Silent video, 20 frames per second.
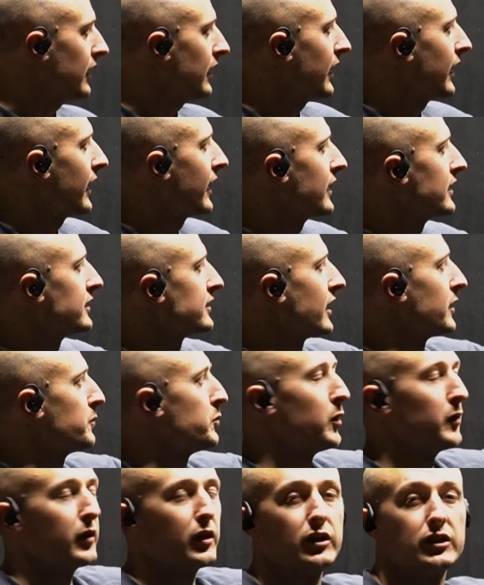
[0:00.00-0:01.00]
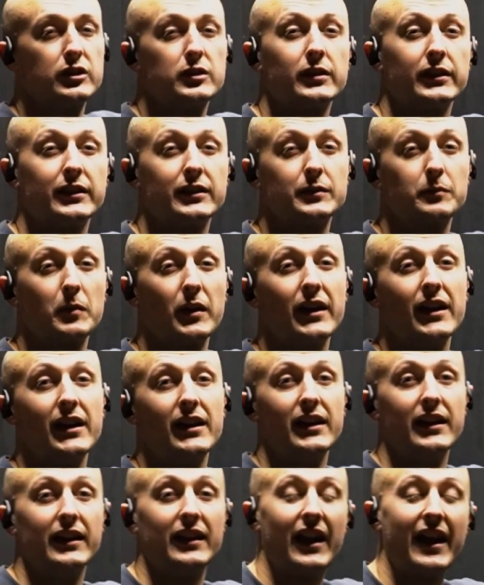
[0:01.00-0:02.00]
As I probably could
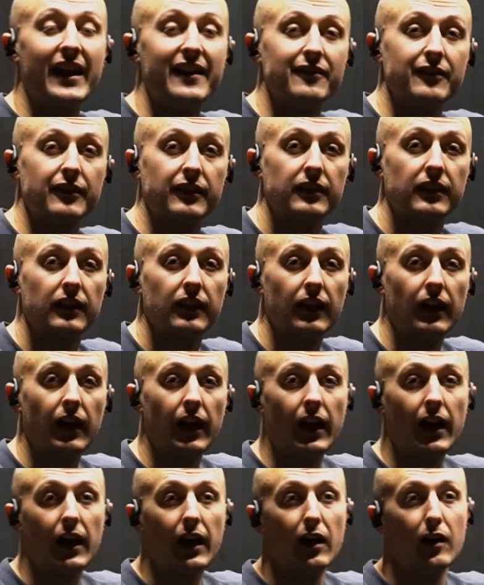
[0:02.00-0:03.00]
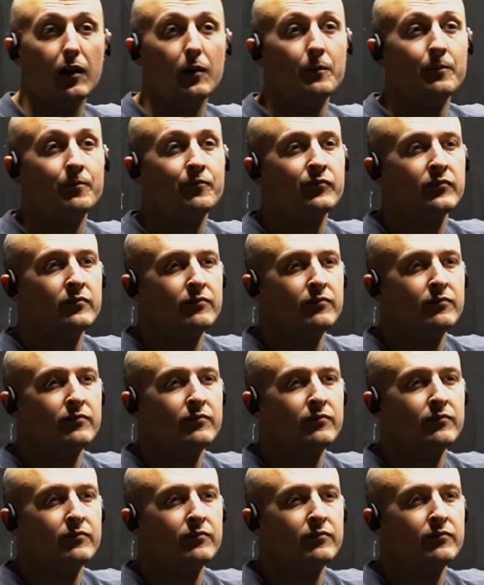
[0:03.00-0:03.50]
explain in length, but